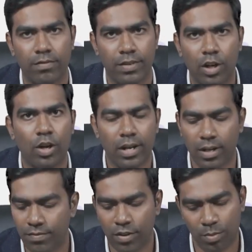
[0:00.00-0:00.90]
phenytoin and
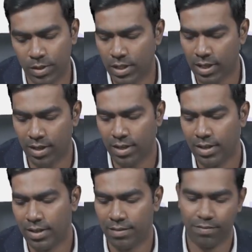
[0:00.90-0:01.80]
lymphadenopathy are
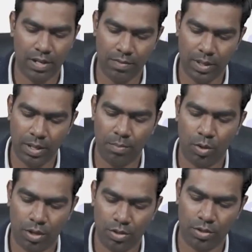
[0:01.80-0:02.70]
very, very important.